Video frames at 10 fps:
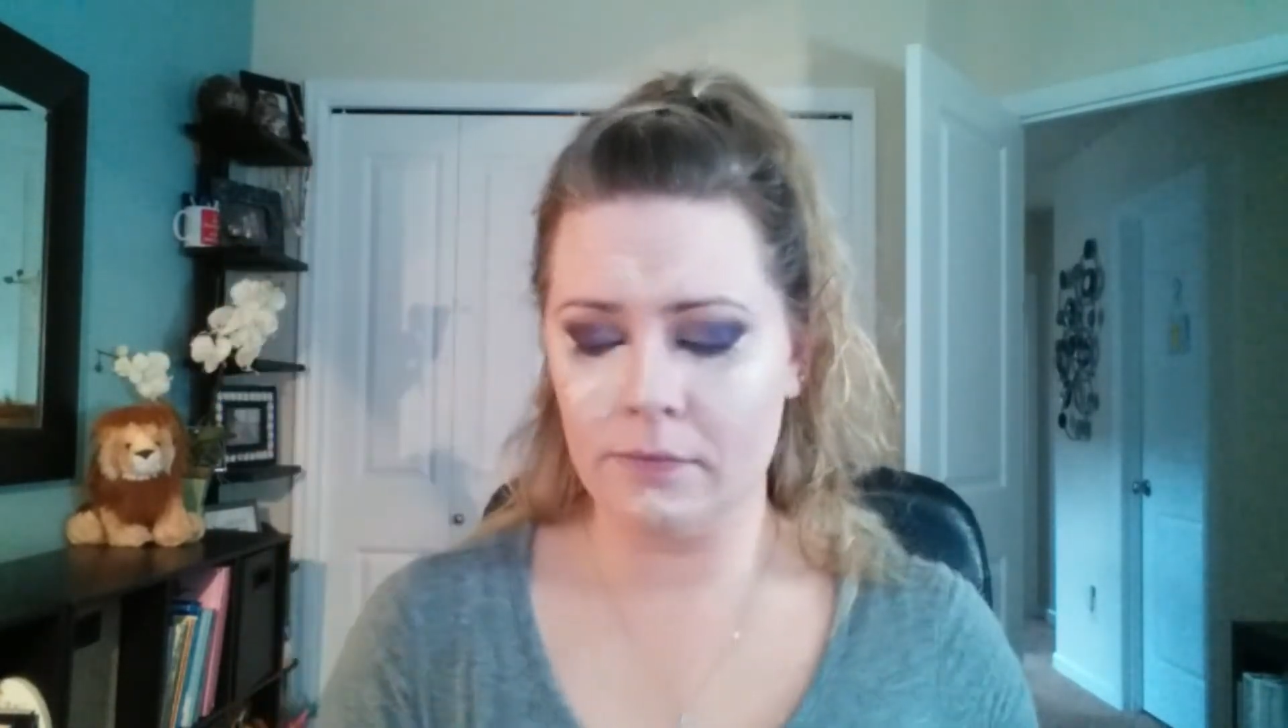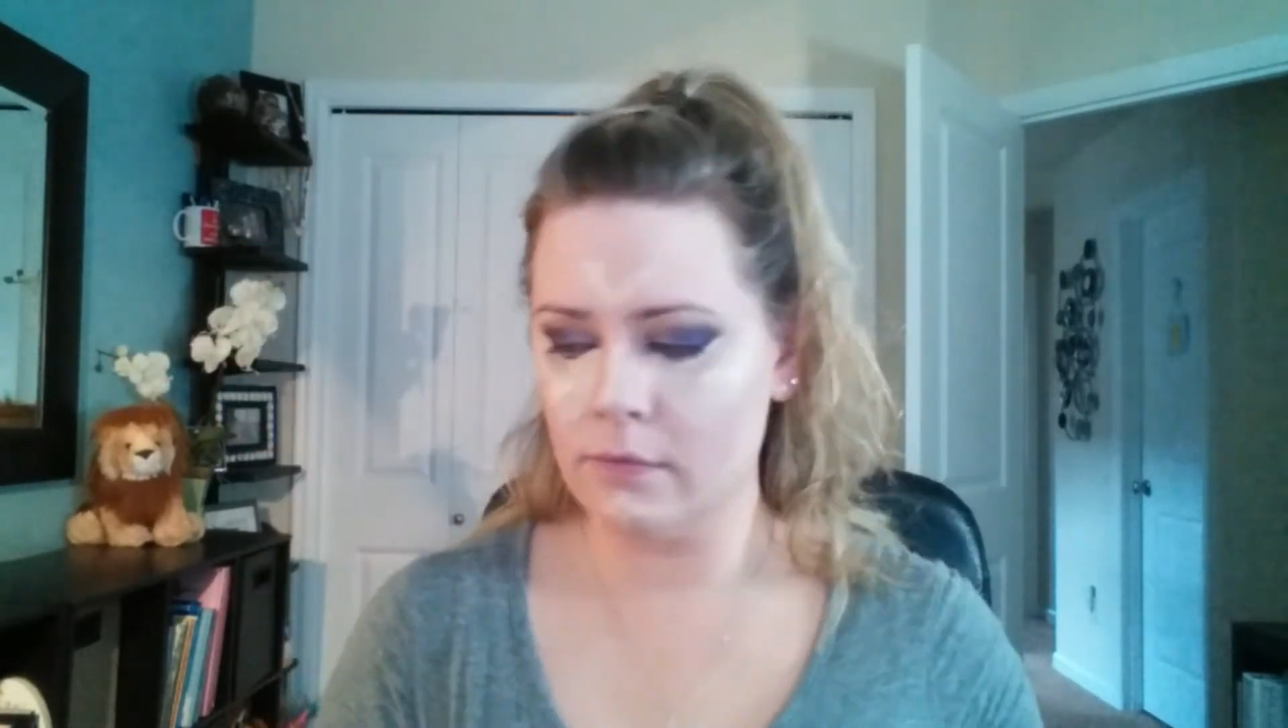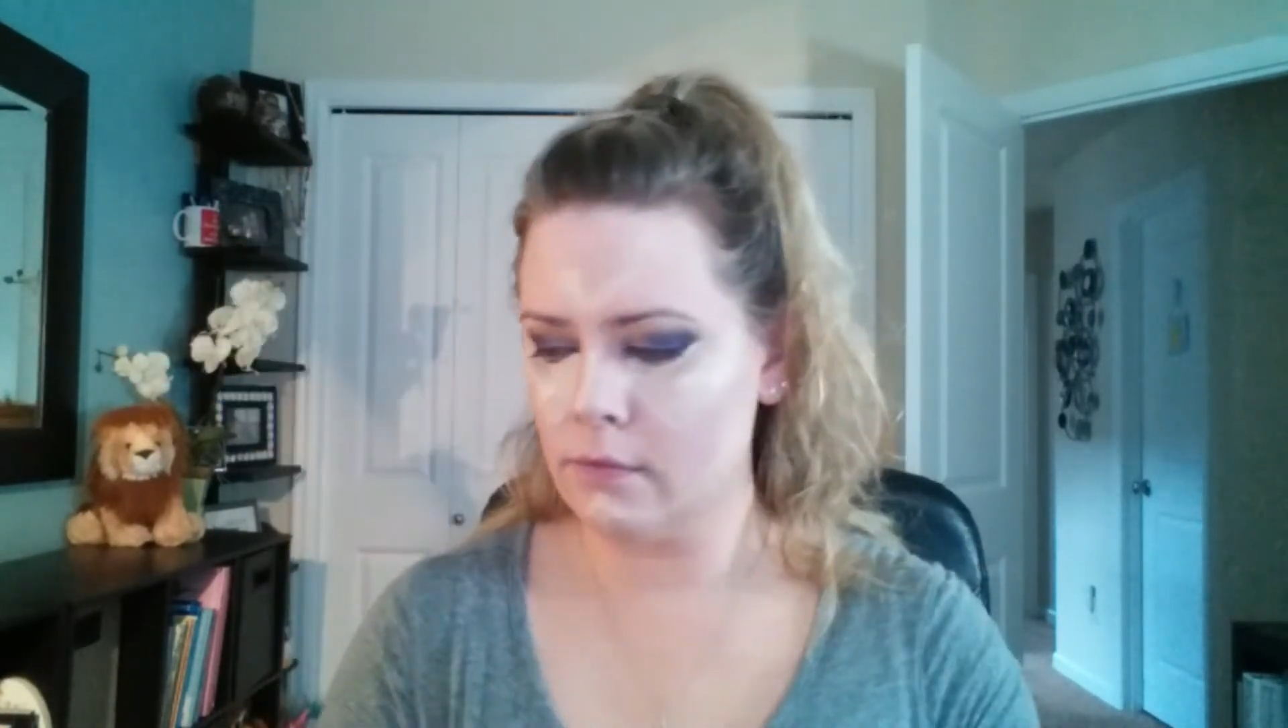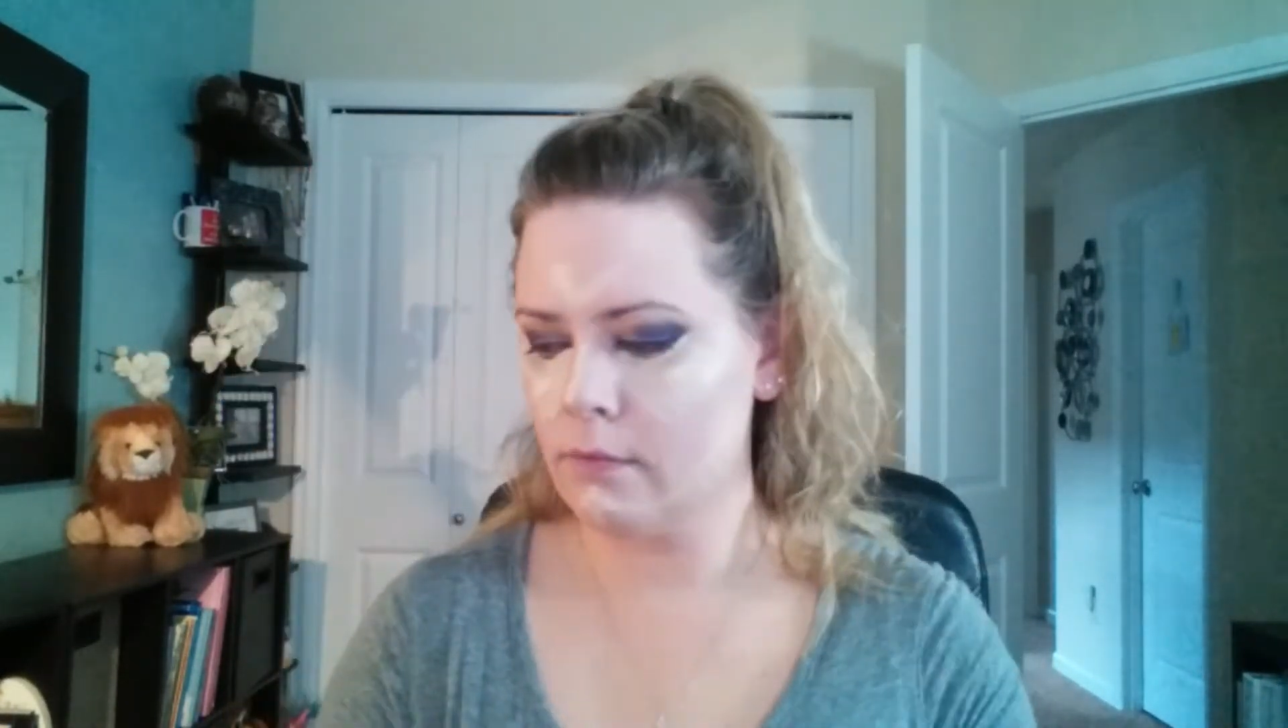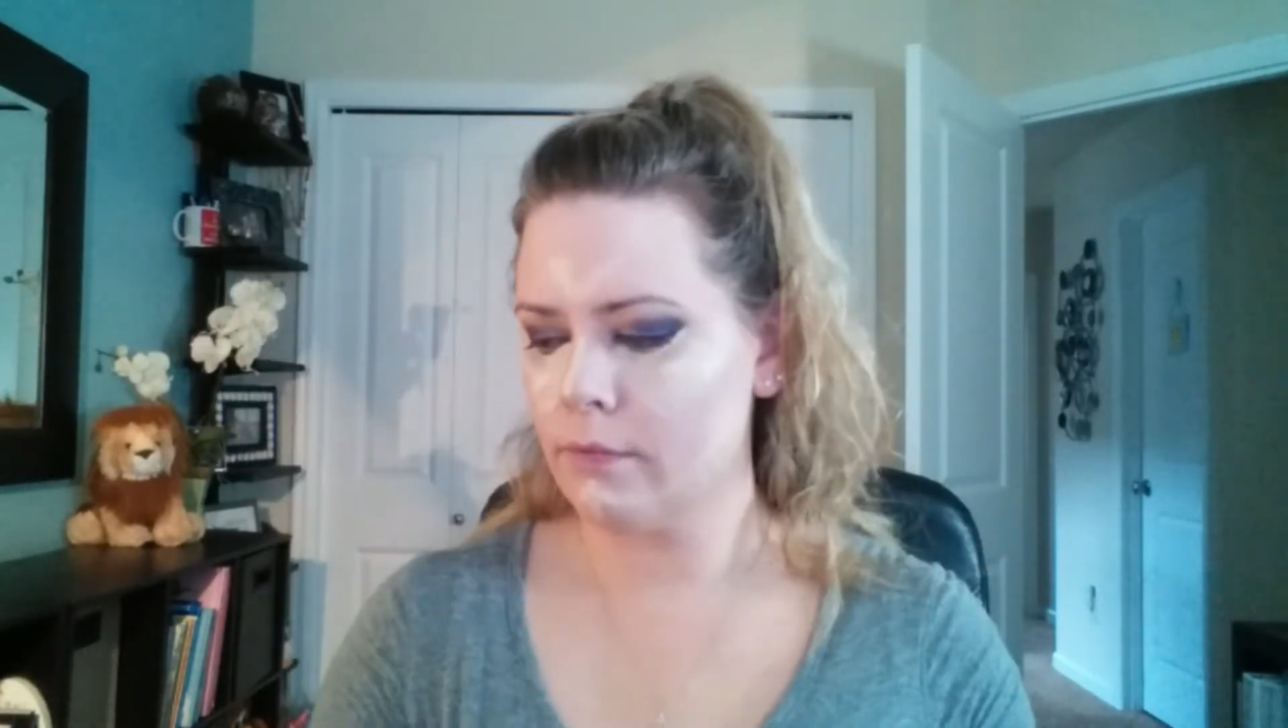and
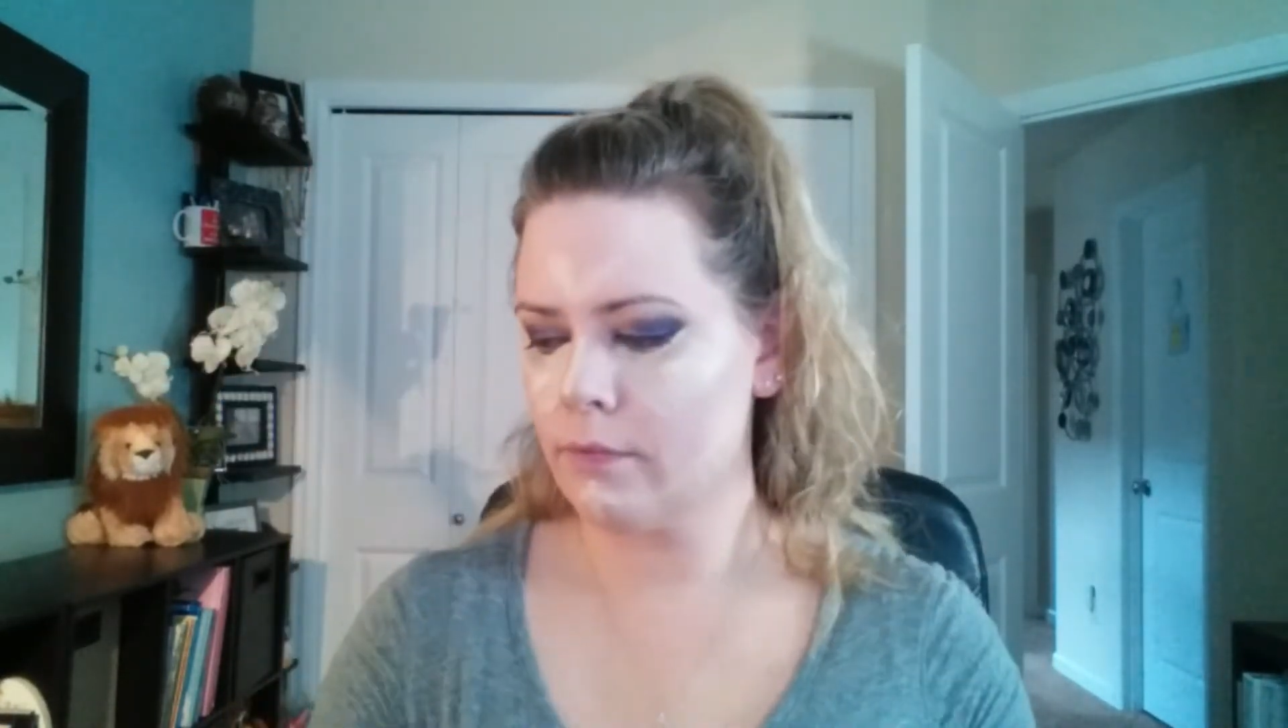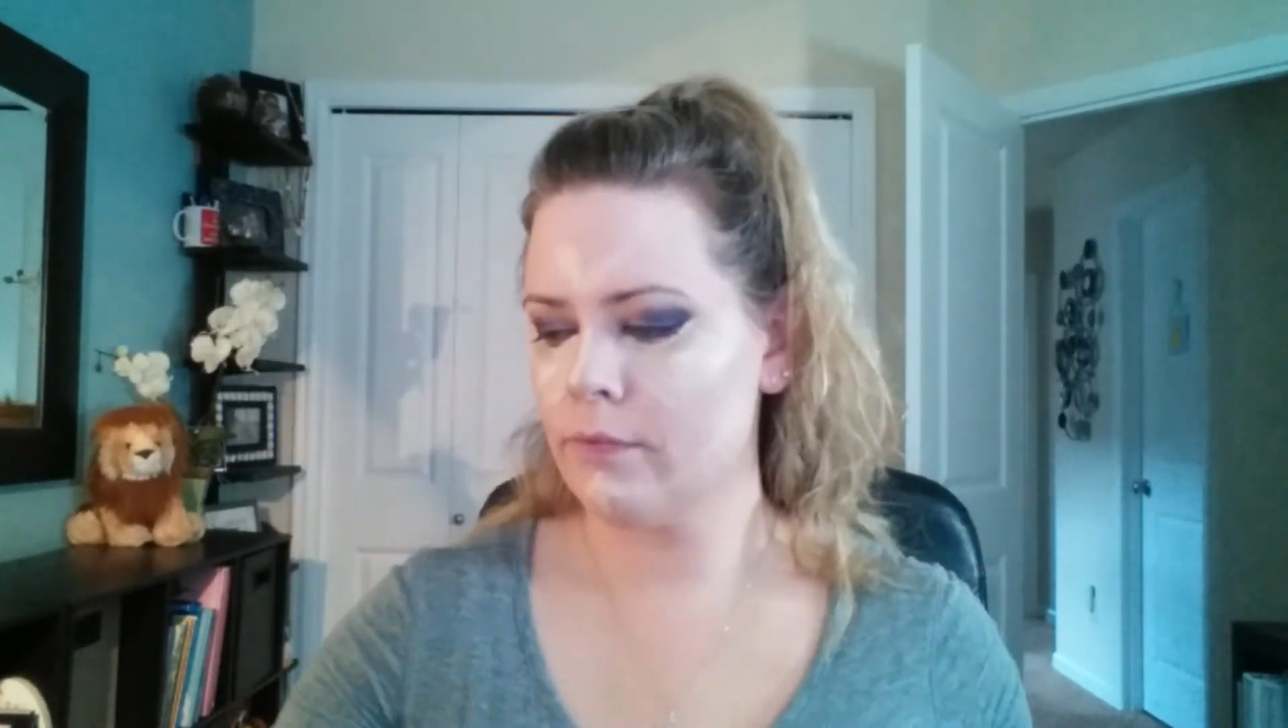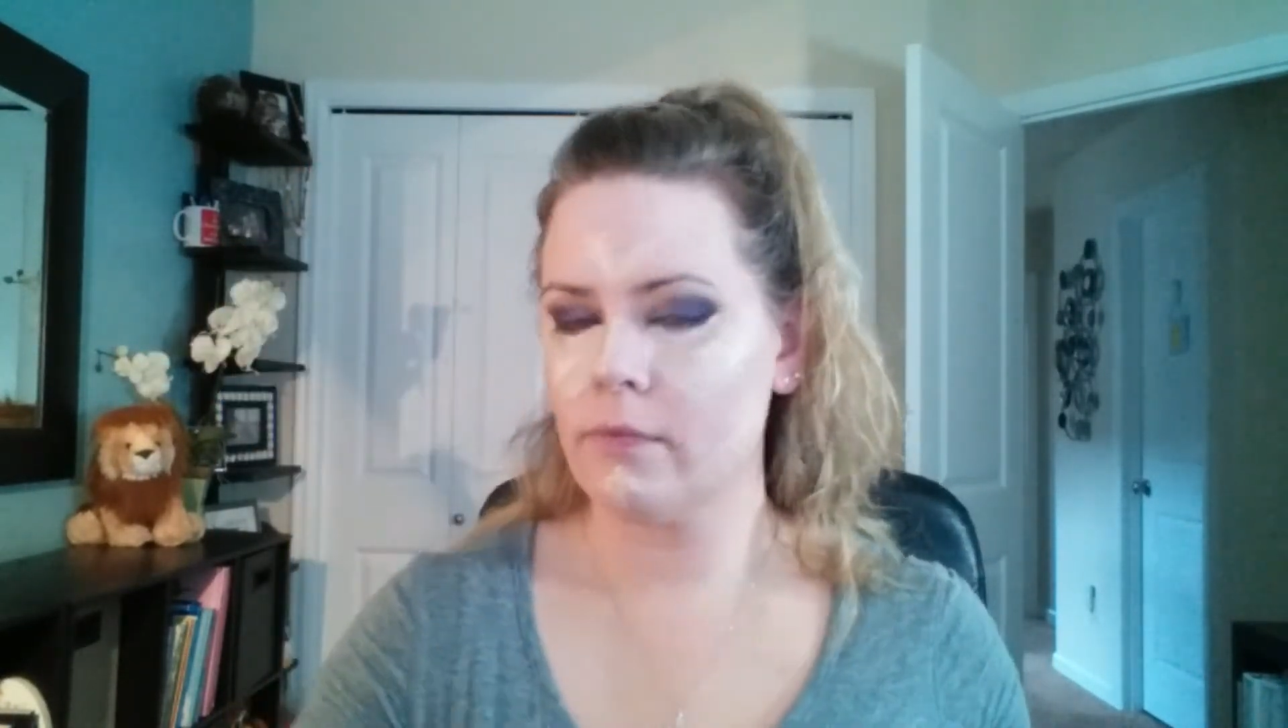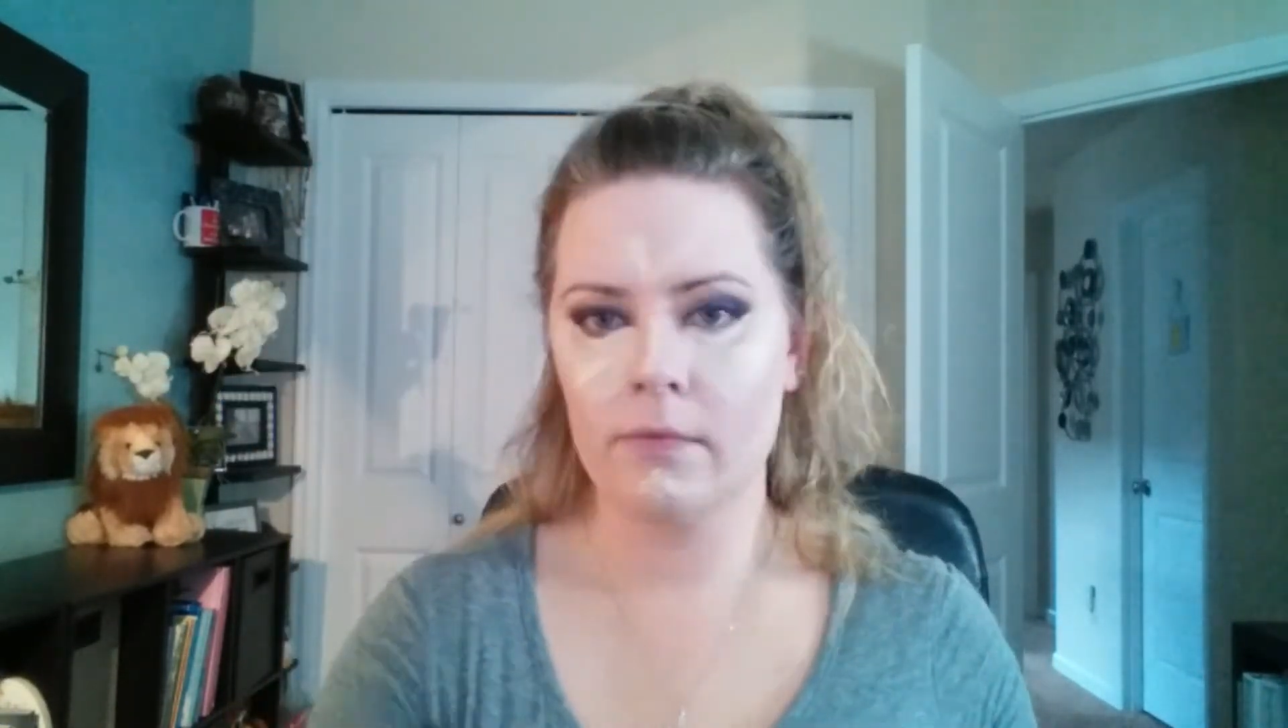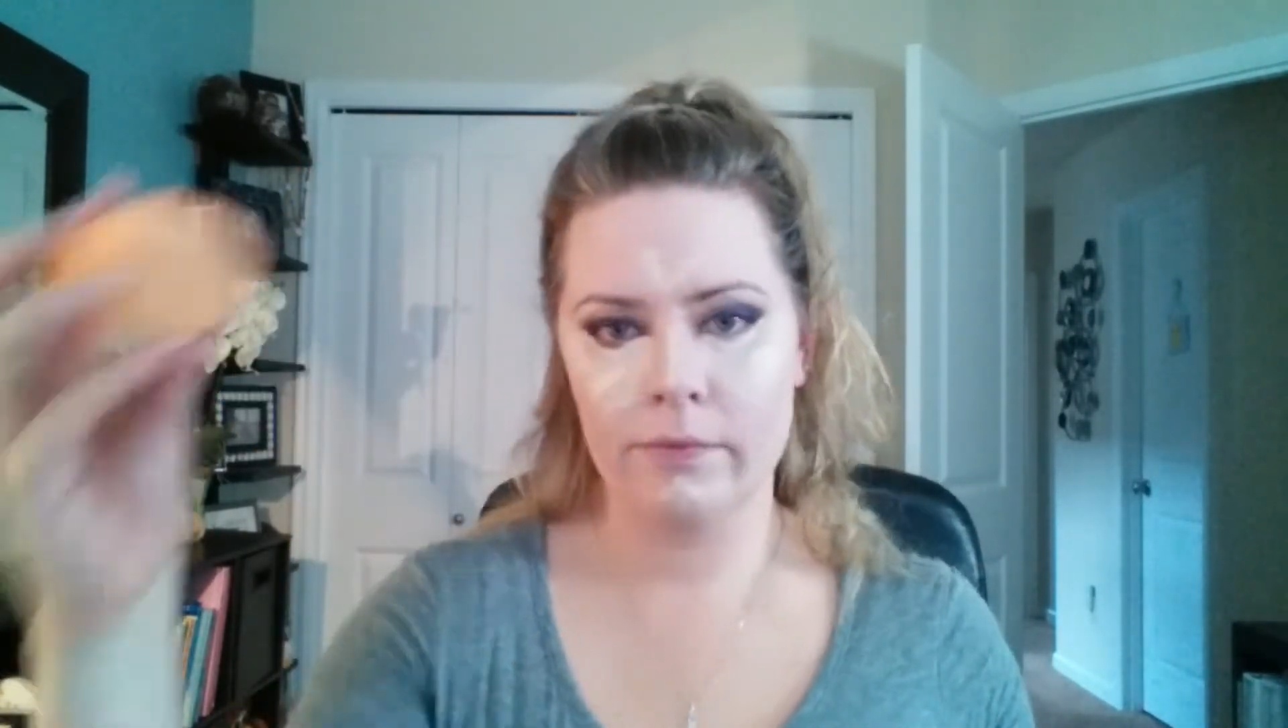brighten that up.